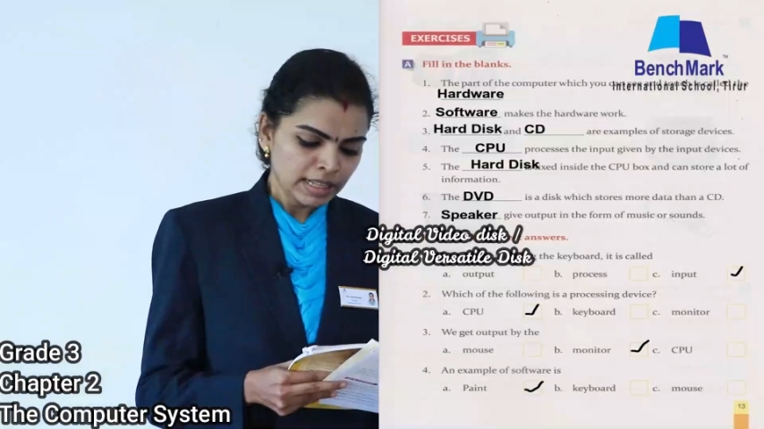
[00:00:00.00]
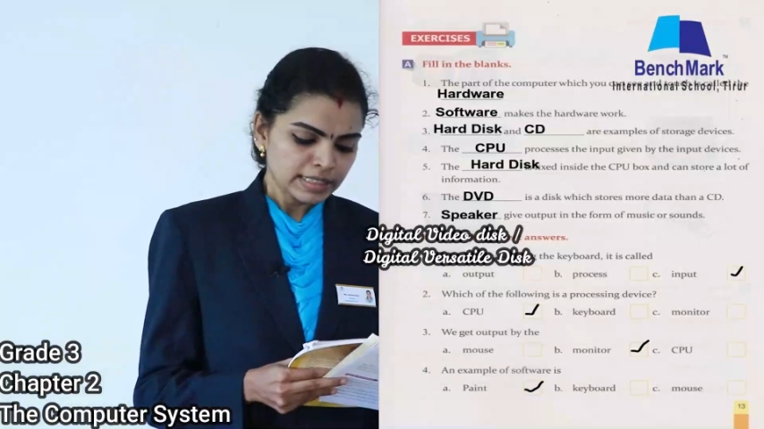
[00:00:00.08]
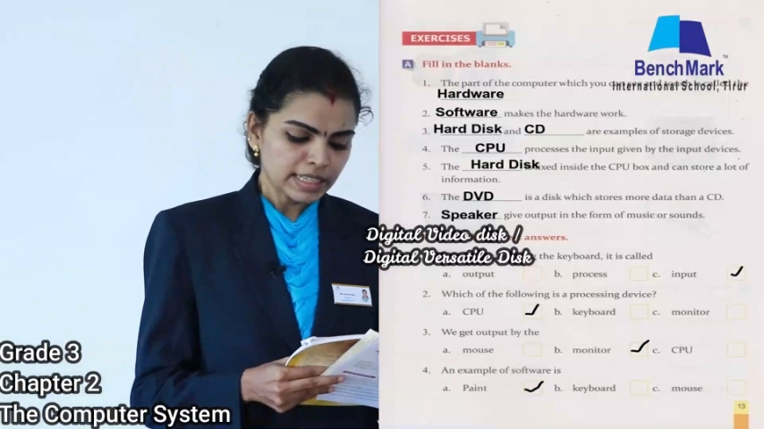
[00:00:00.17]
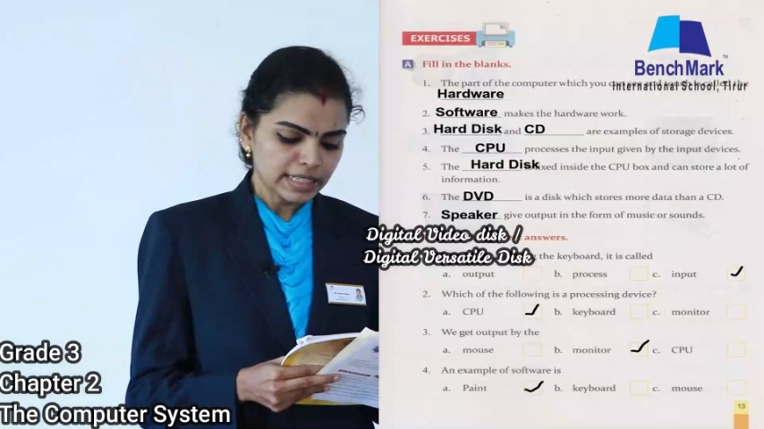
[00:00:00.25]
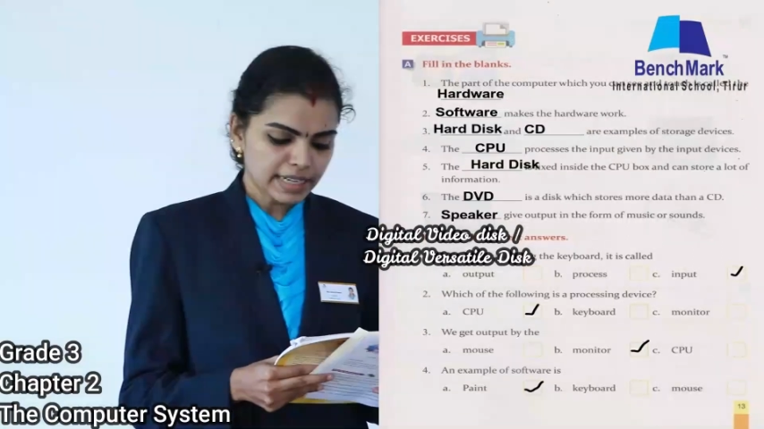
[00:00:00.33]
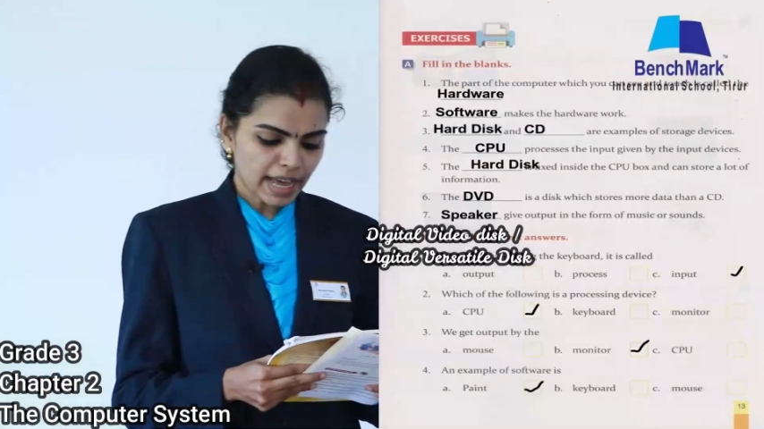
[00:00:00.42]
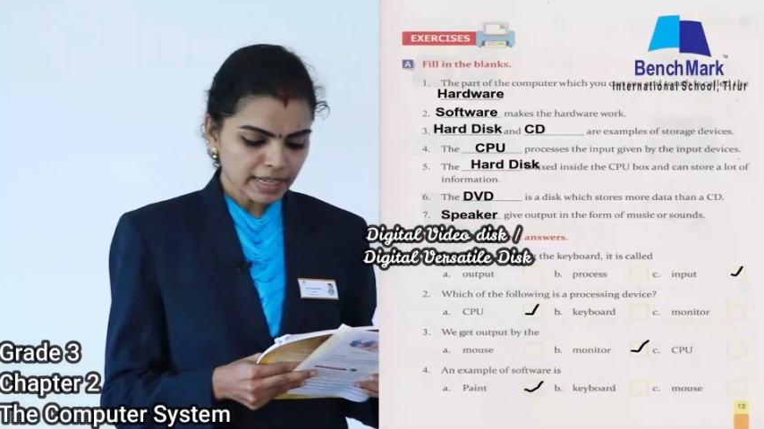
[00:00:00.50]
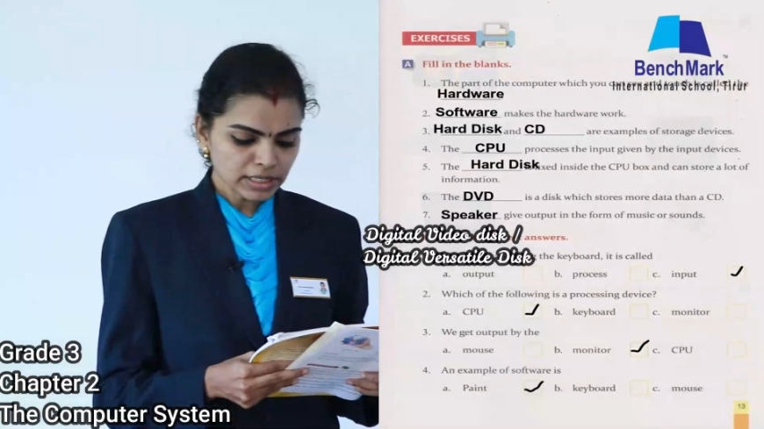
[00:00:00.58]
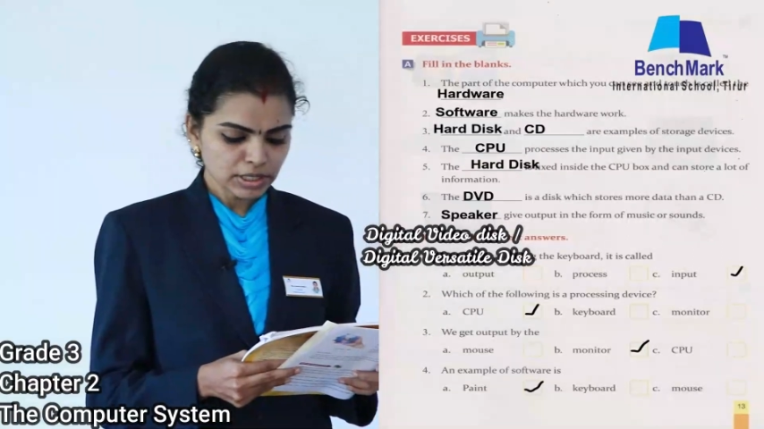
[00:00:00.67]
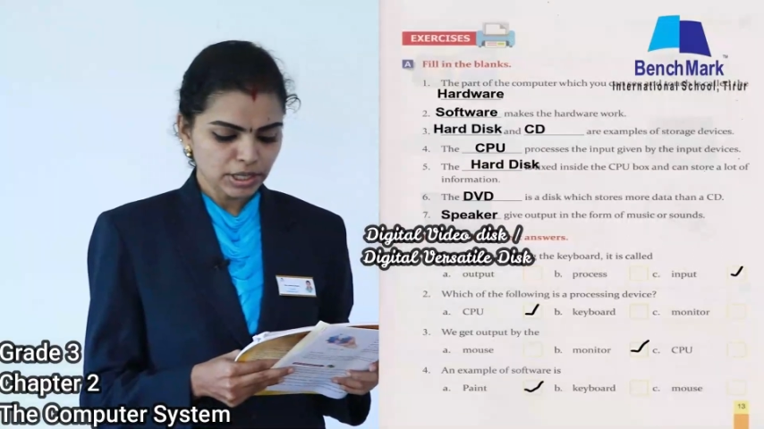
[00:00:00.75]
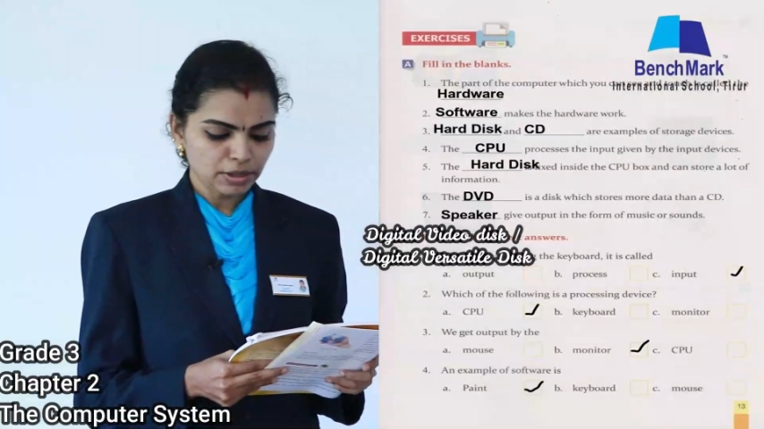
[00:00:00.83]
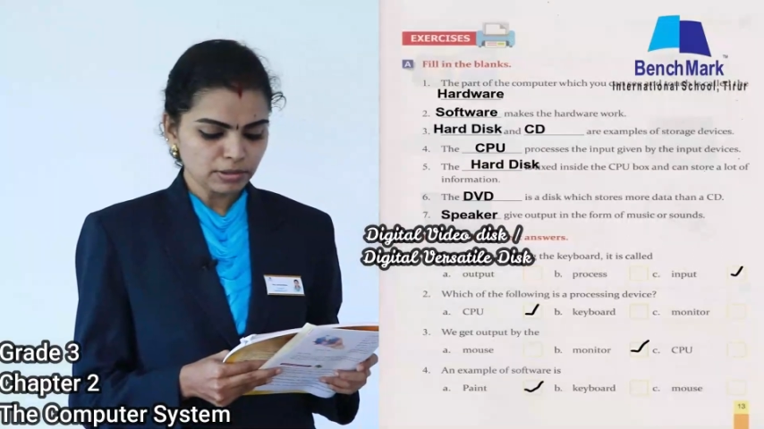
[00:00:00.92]
The
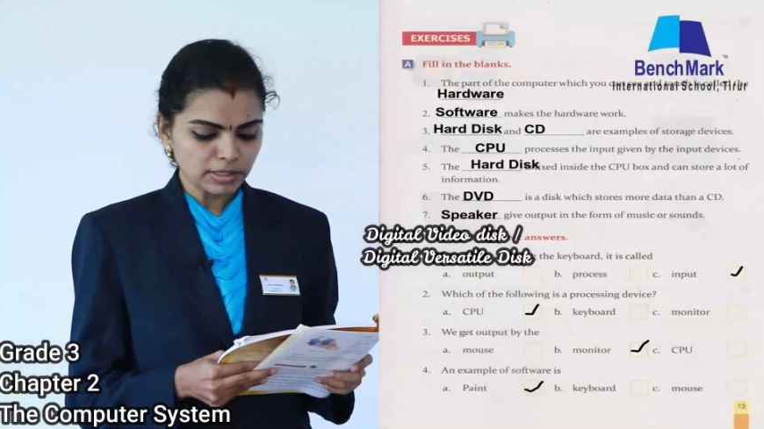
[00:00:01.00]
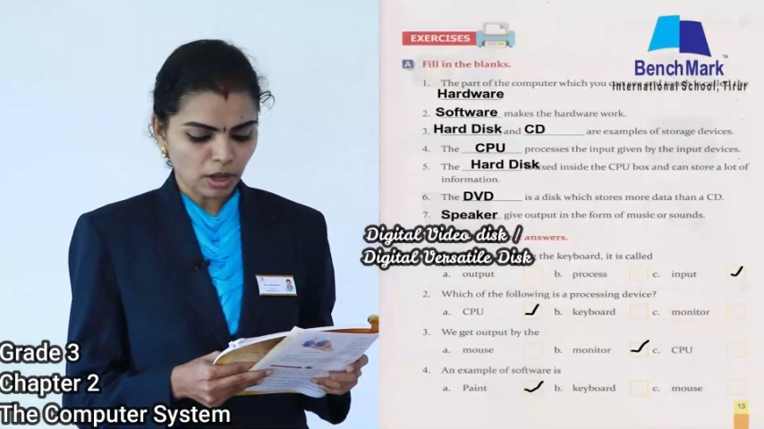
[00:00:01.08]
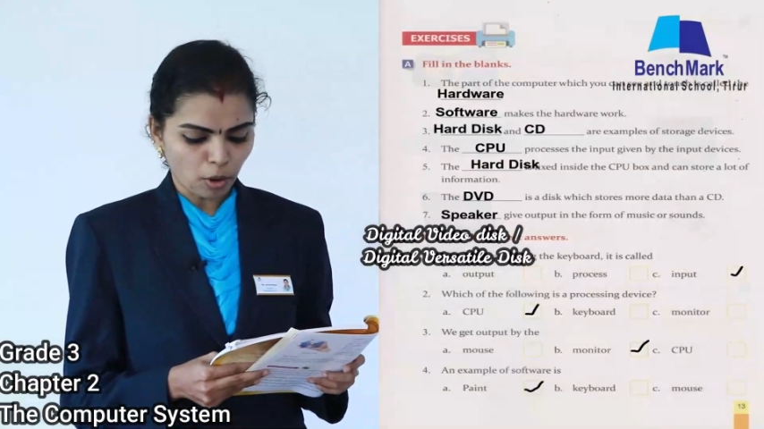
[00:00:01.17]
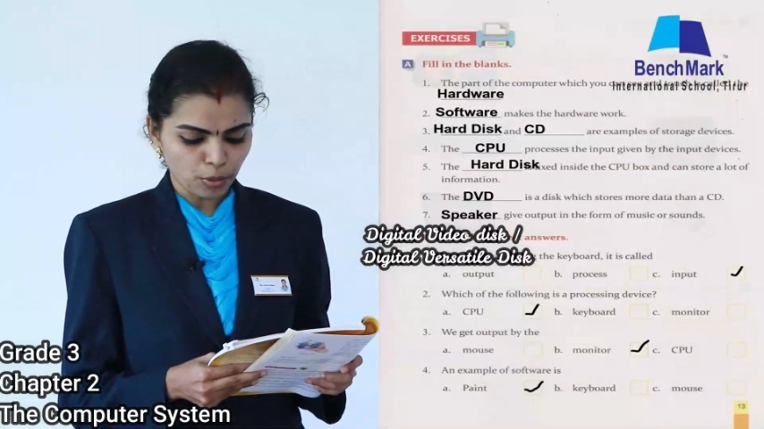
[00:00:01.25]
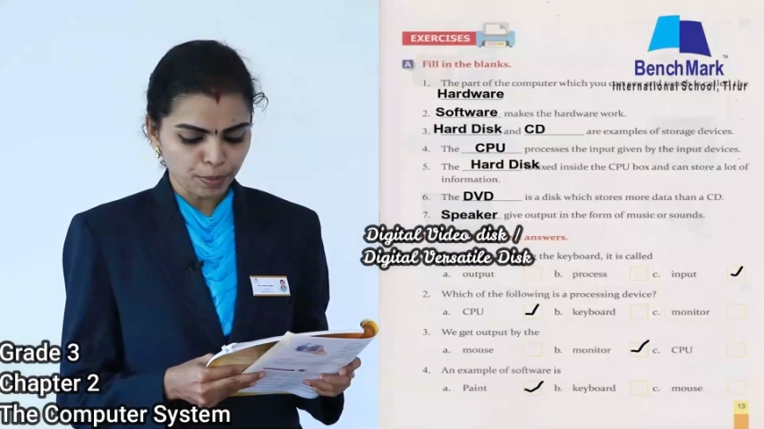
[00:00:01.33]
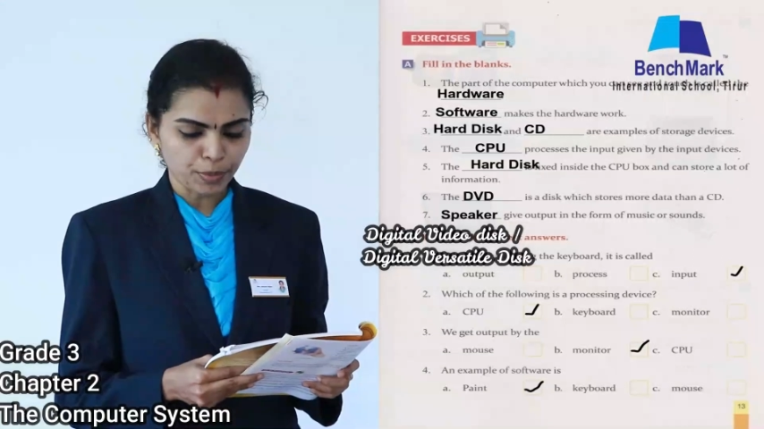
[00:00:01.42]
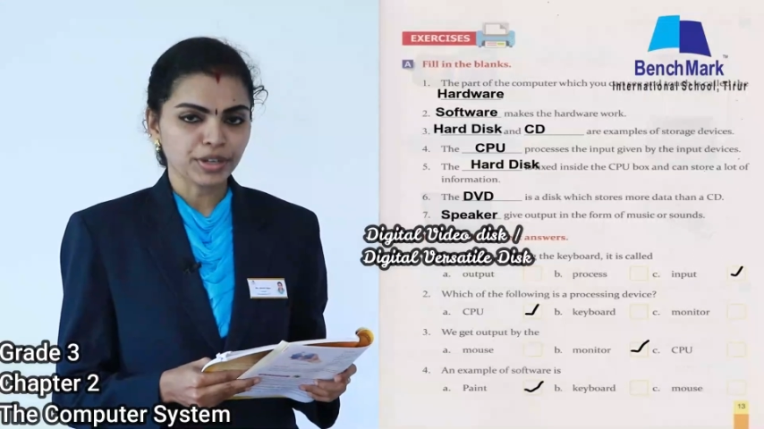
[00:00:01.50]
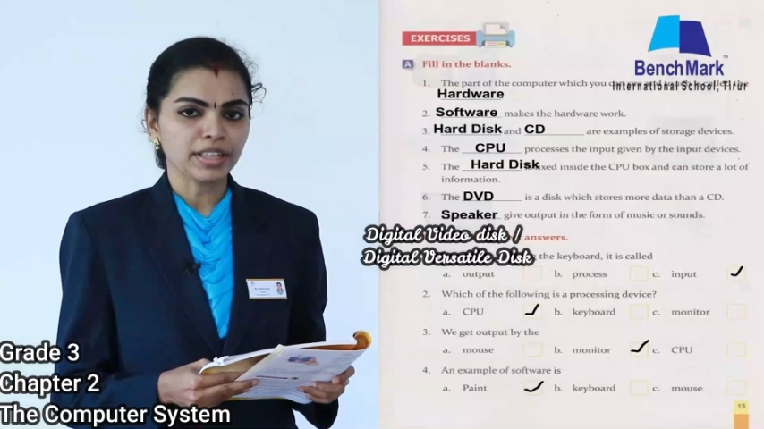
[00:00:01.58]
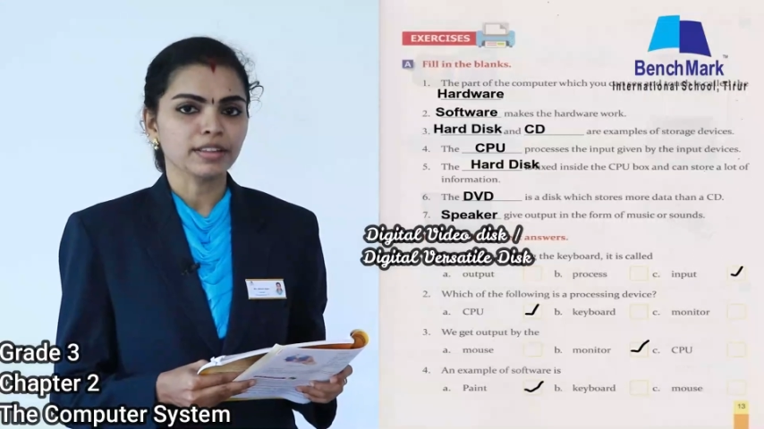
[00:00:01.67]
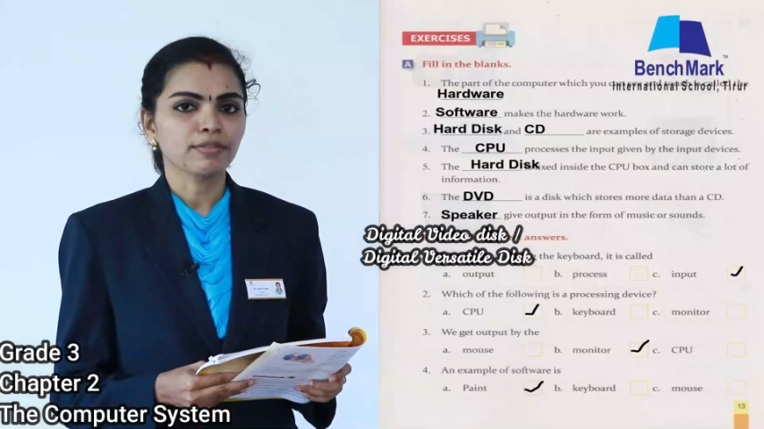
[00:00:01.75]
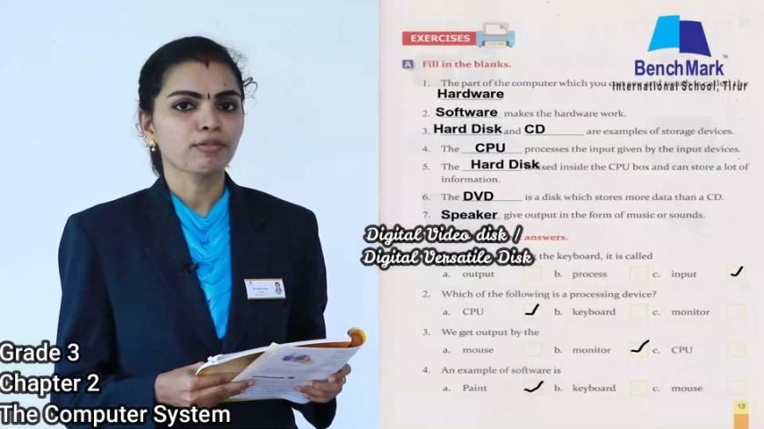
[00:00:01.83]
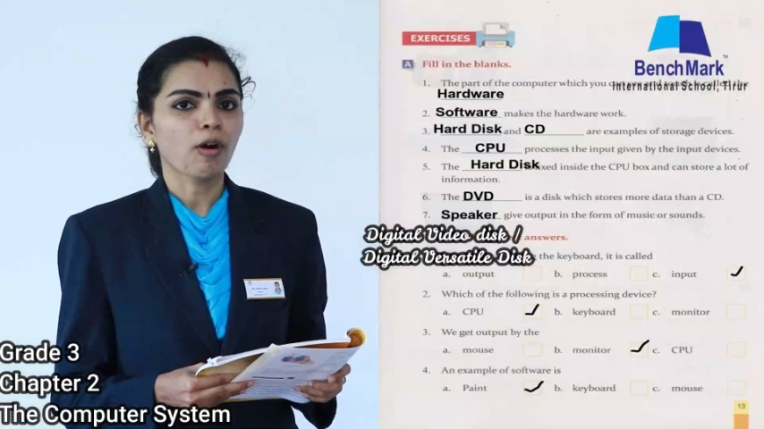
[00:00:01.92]
dash gives output
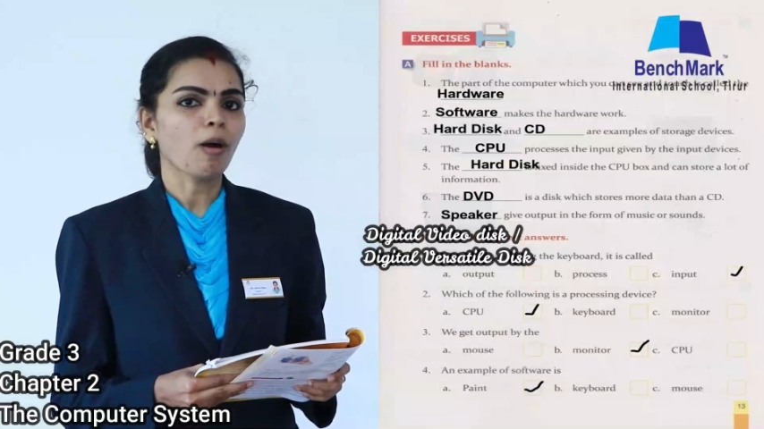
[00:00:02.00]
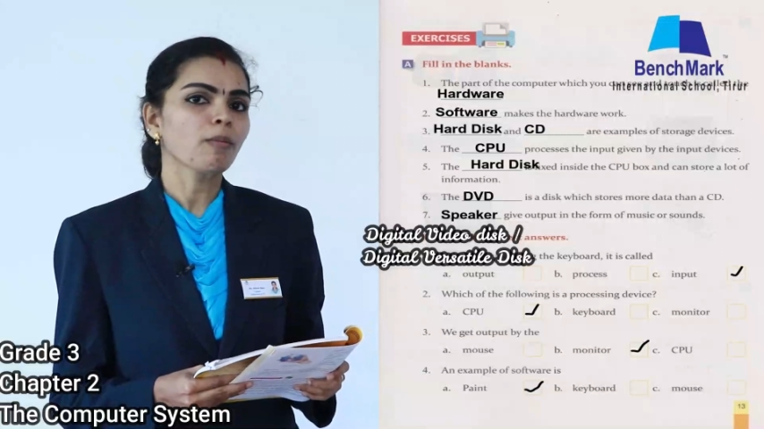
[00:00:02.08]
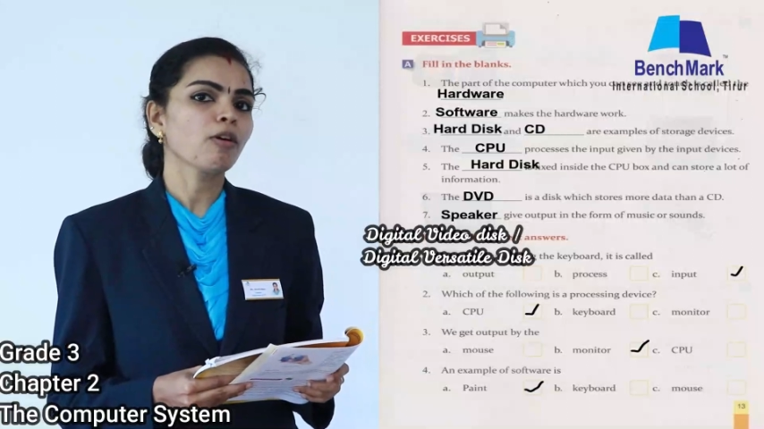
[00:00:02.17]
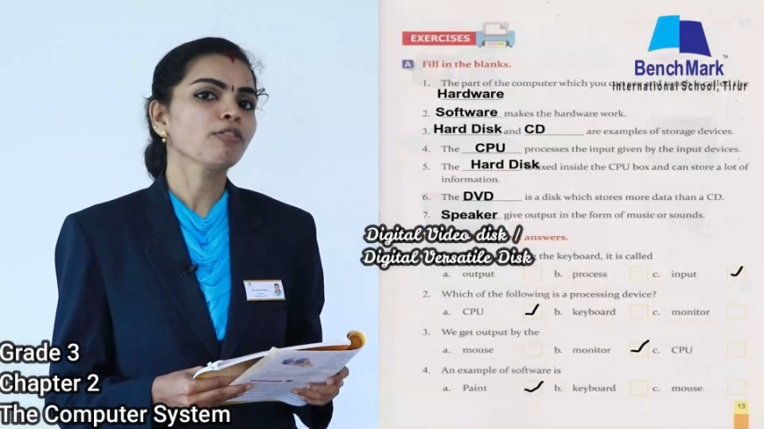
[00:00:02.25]
in the form